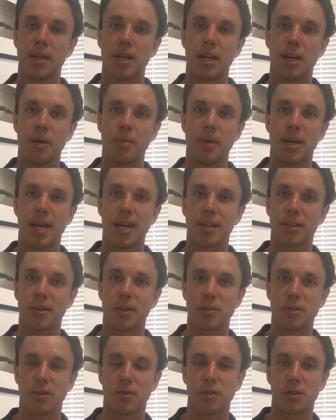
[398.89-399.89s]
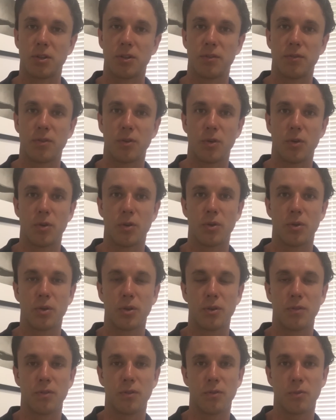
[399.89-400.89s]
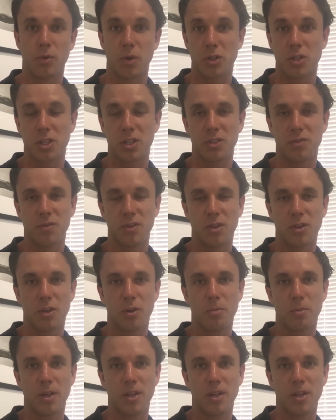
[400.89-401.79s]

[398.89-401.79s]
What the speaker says: my hat goes off to you if you're watching this video.